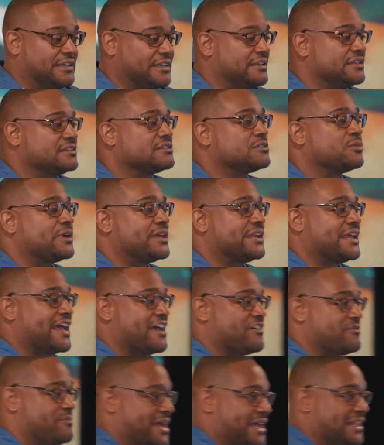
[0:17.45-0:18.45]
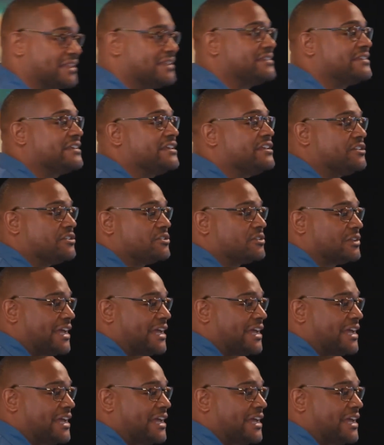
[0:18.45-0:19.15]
It is a way to have balance in your